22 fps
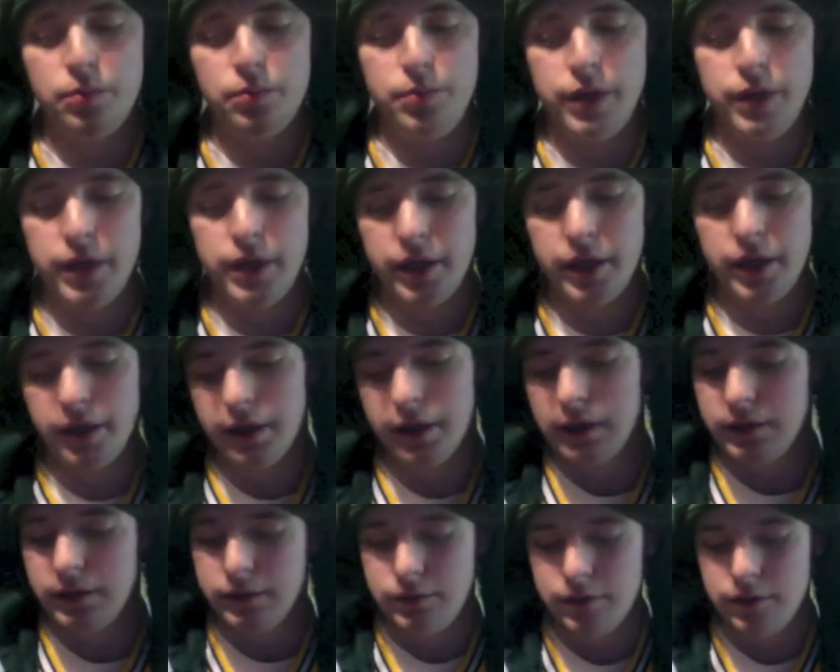pick.
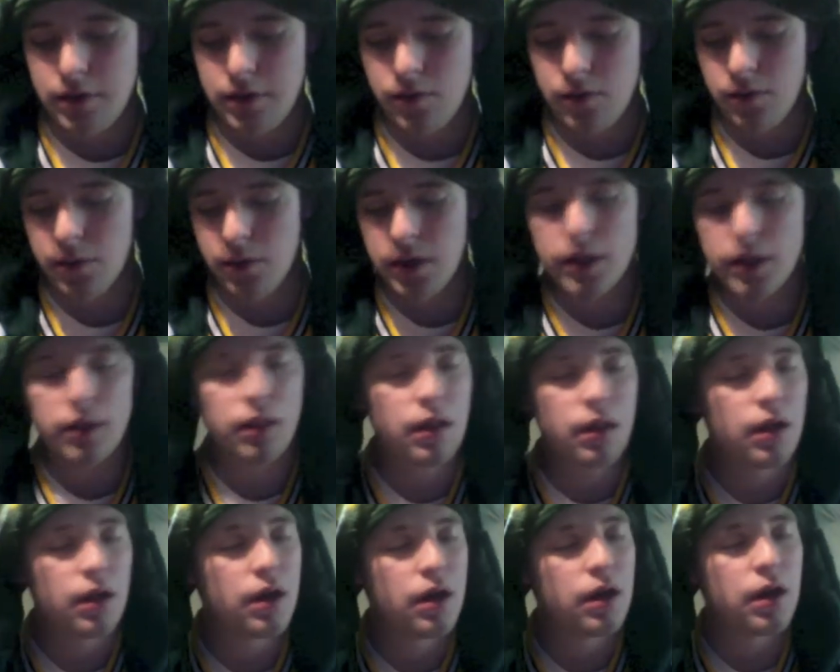Everybody
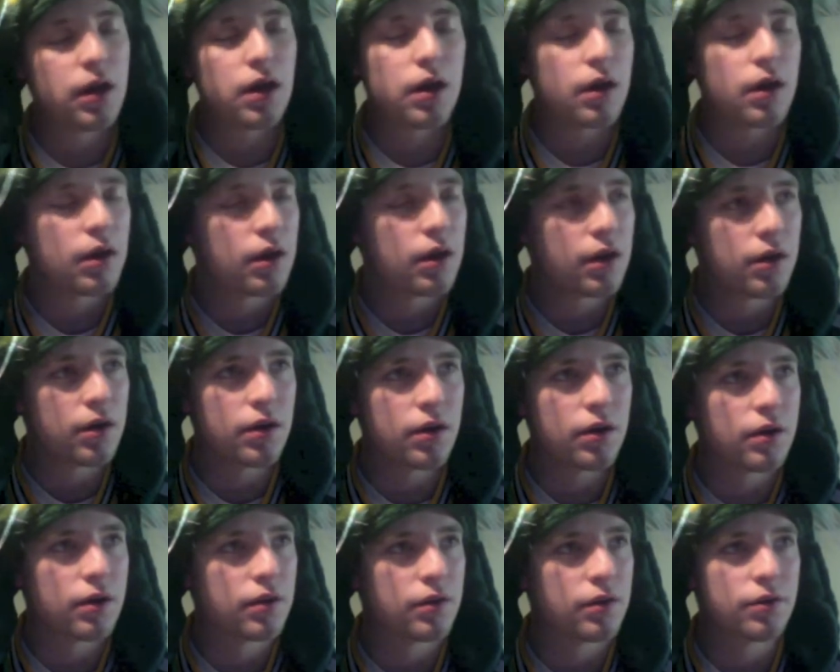
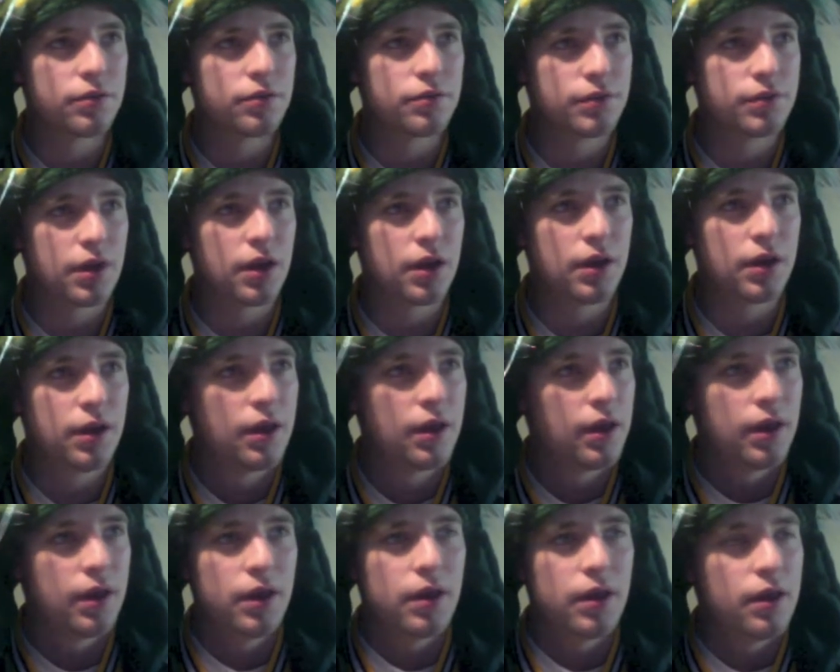loves
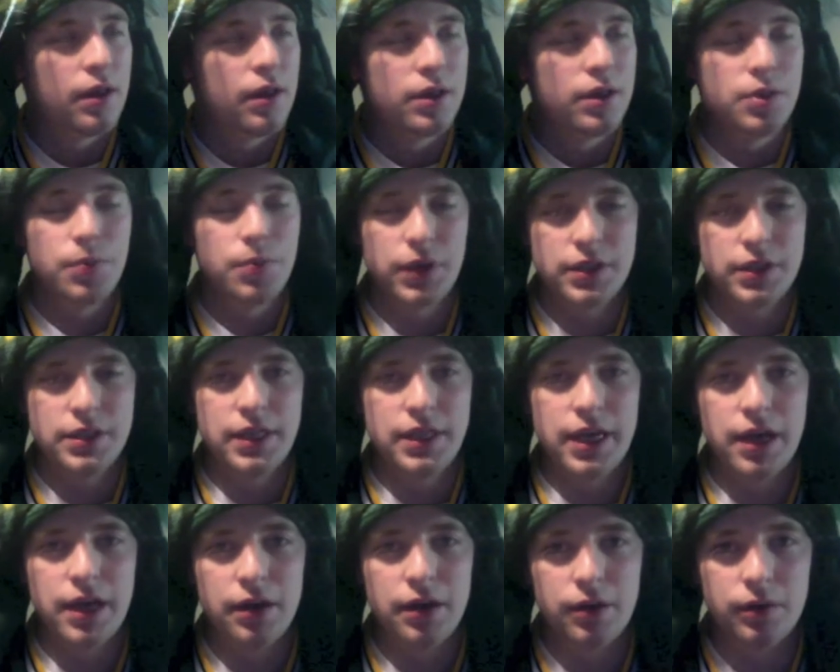to pick
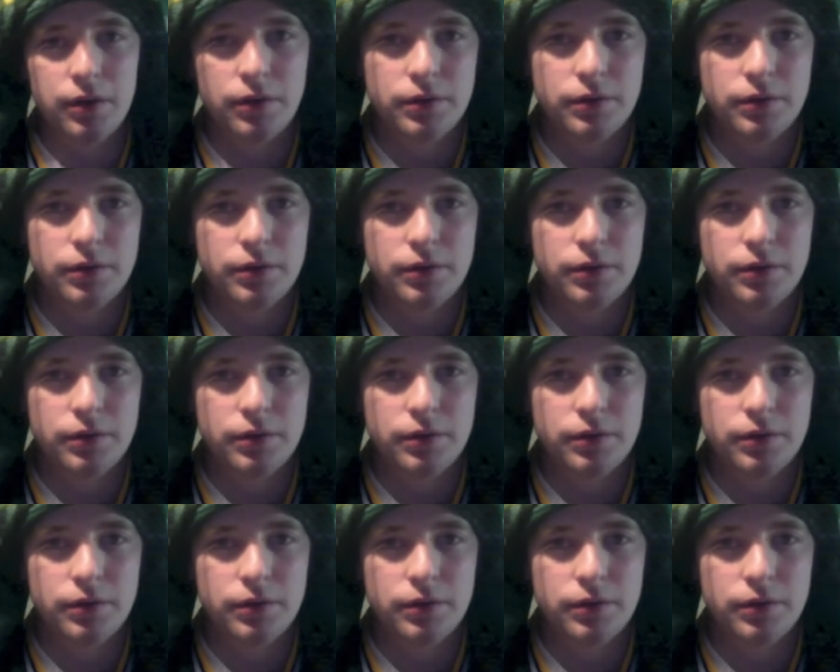Seattle.